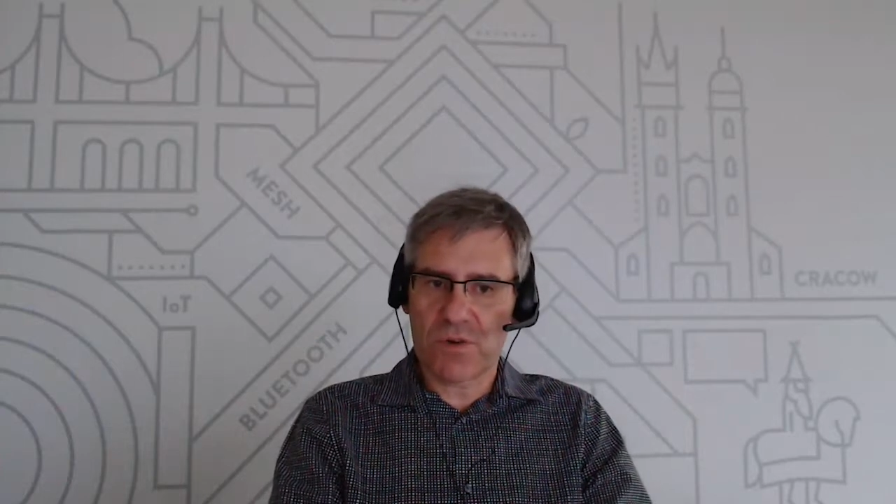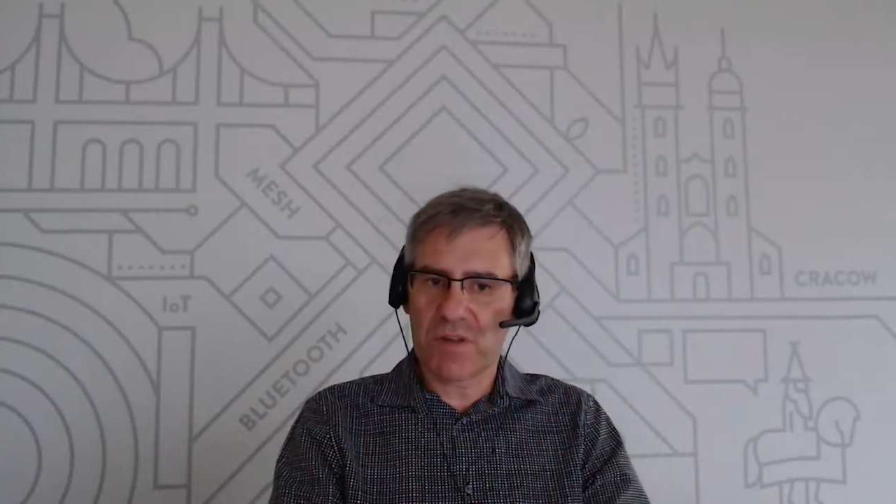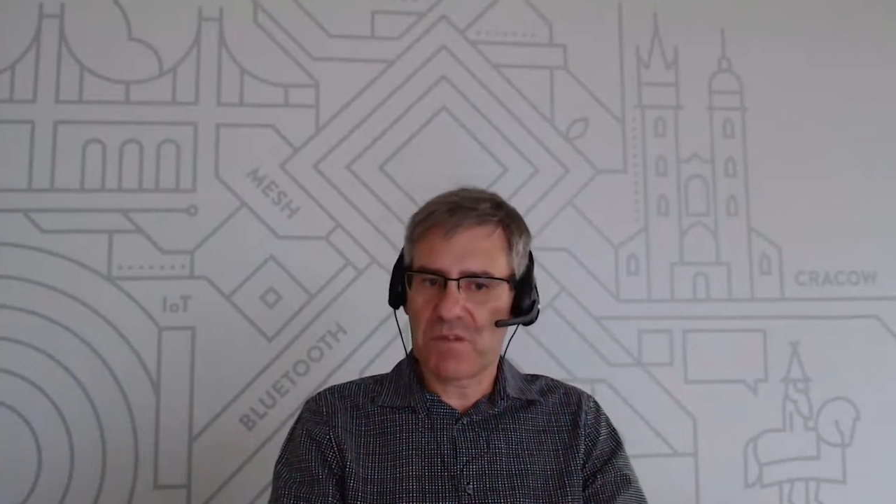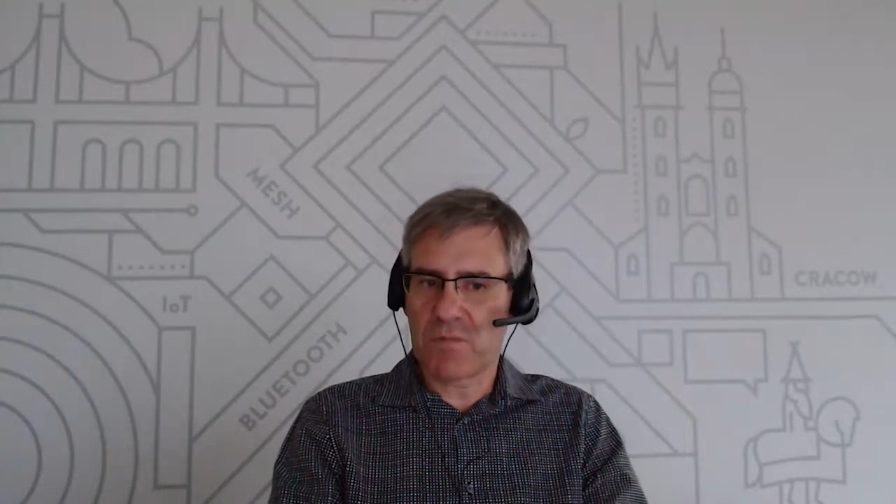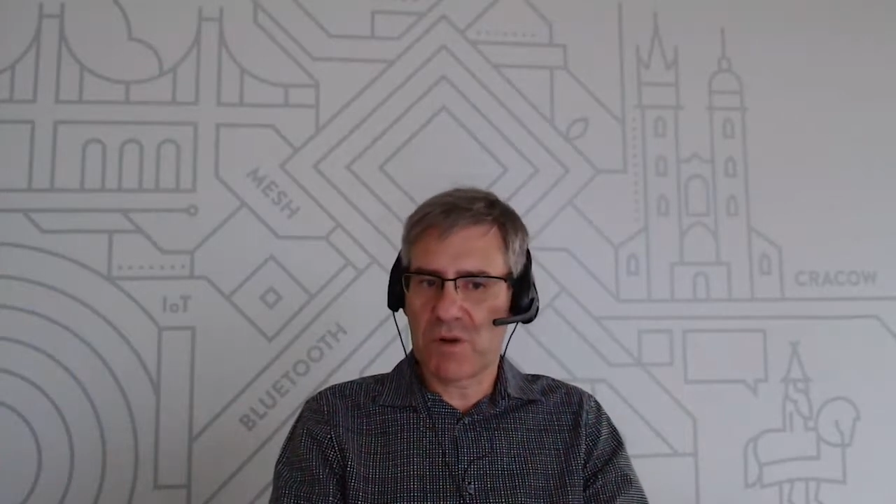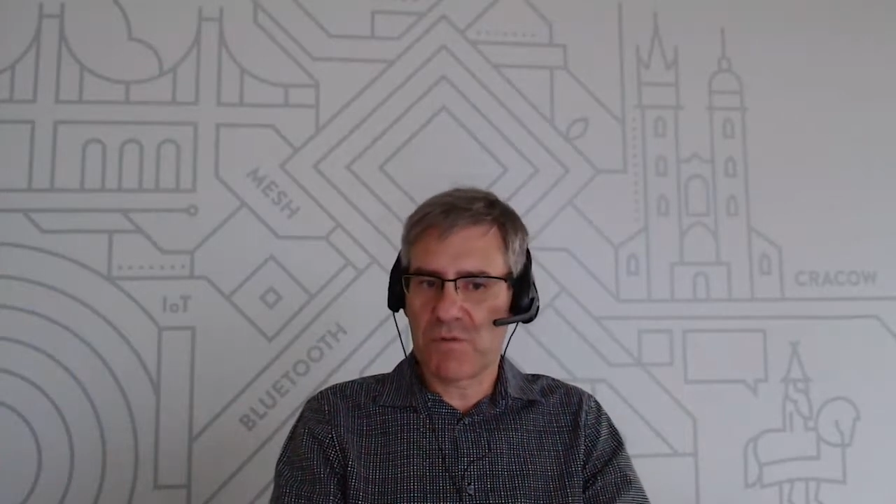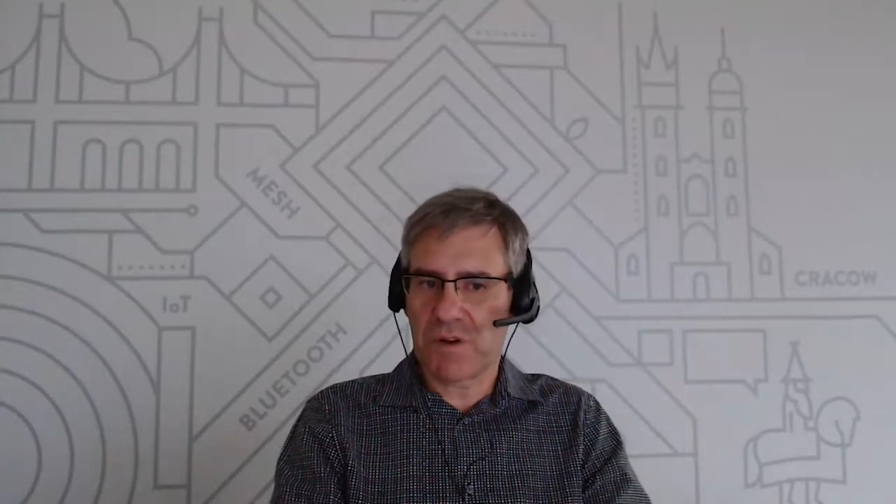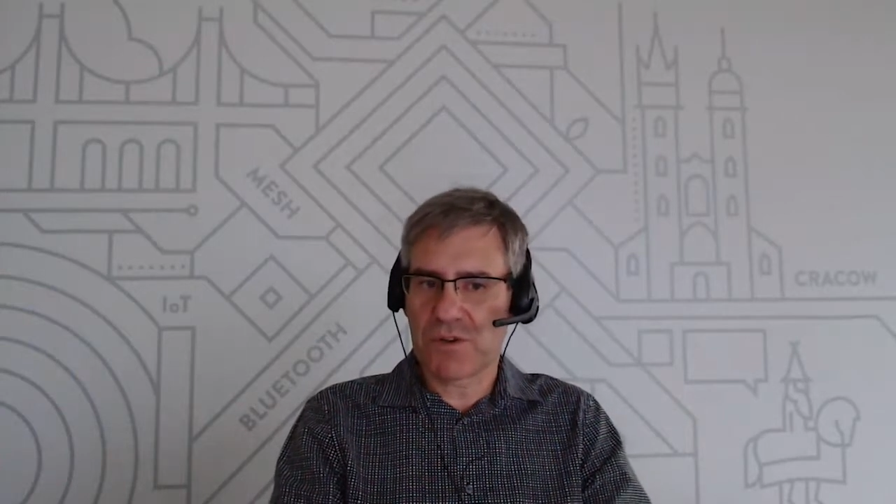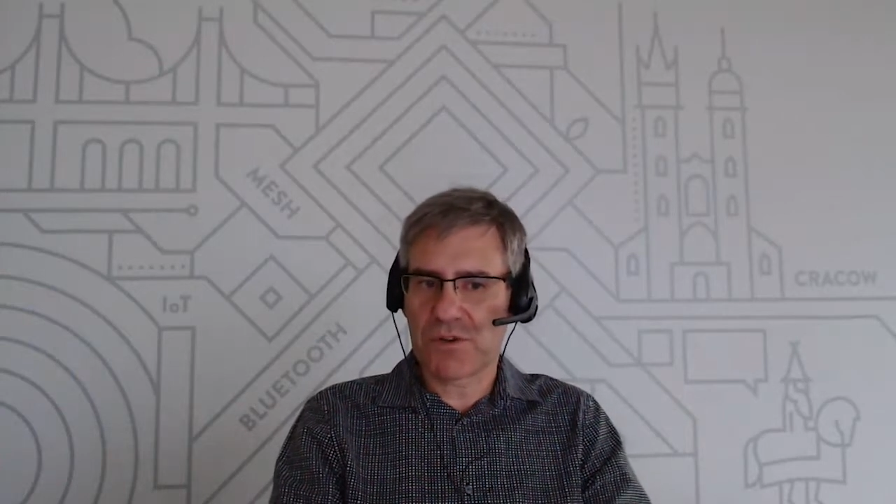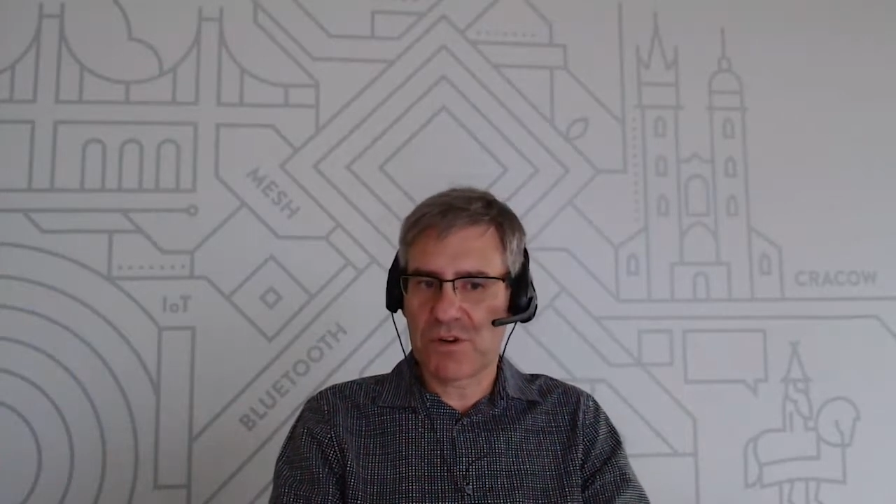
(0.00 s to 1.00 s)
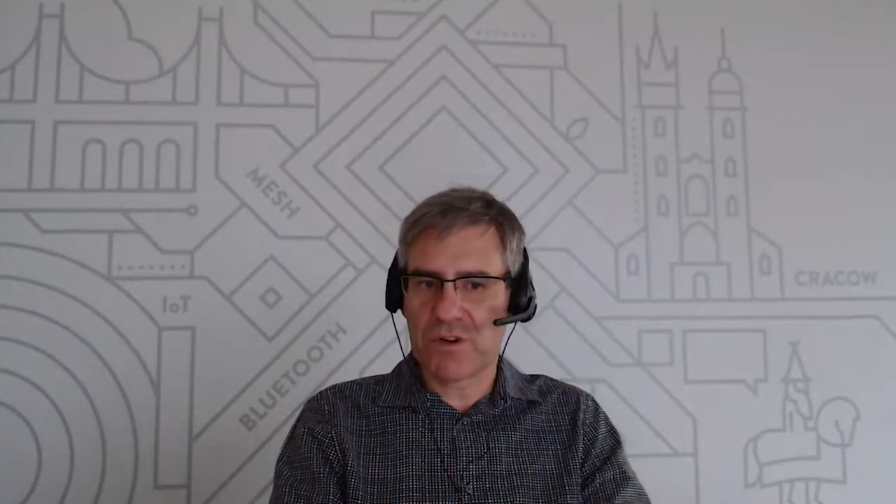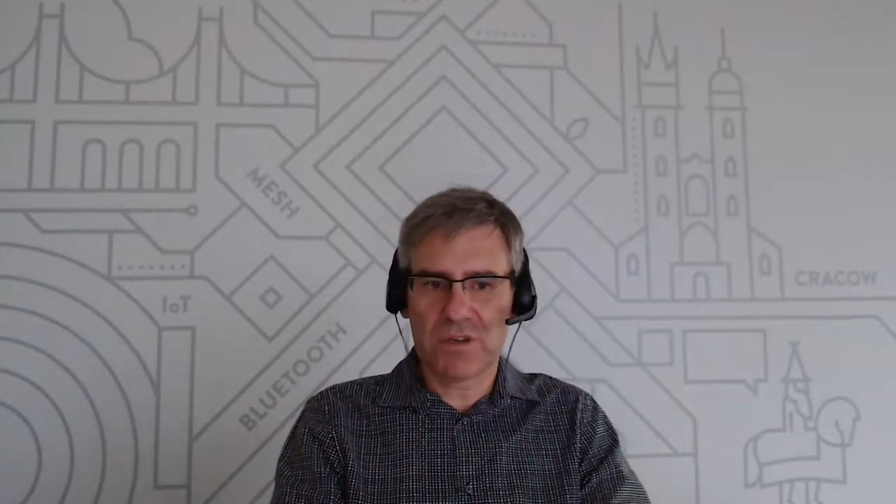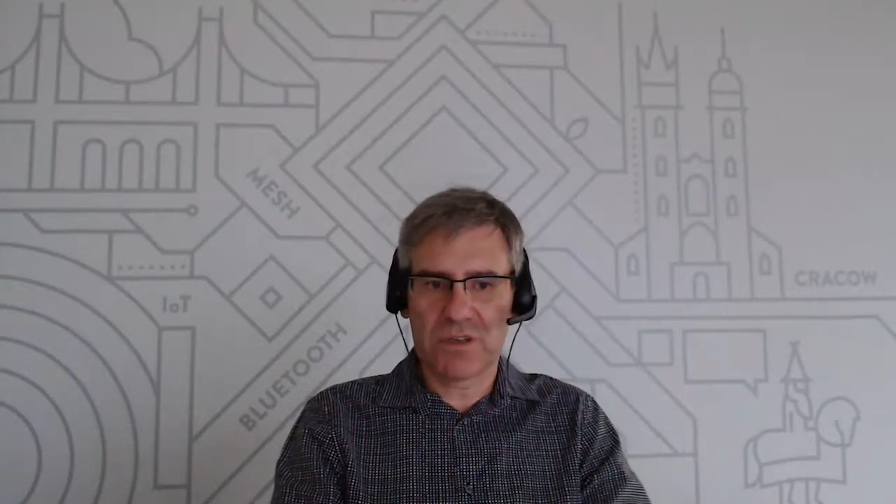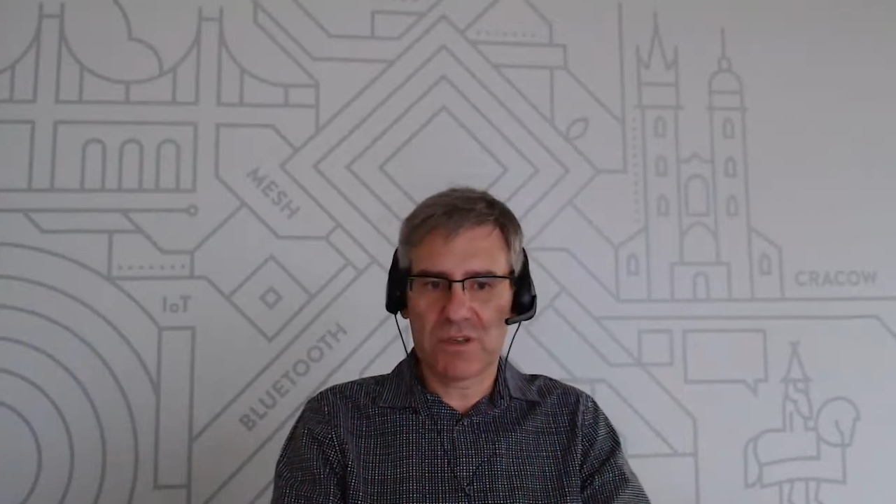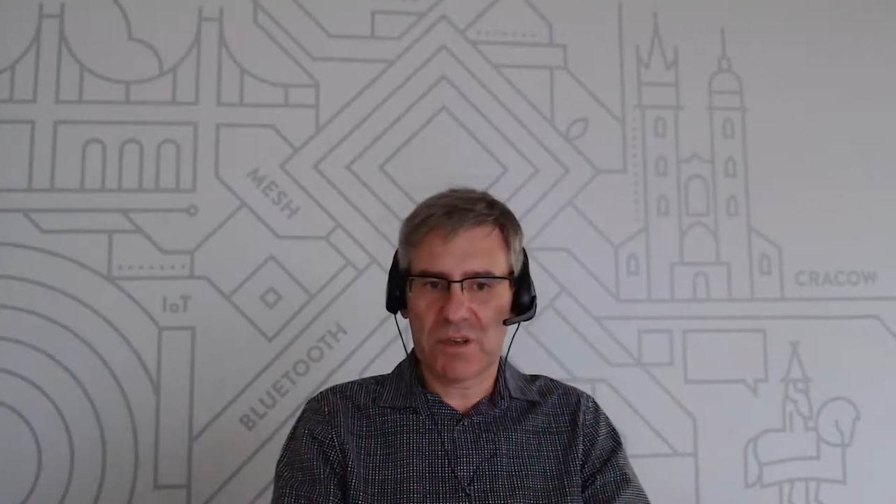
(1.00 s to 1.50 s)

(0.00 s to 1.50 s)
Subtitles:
driver manufacturers,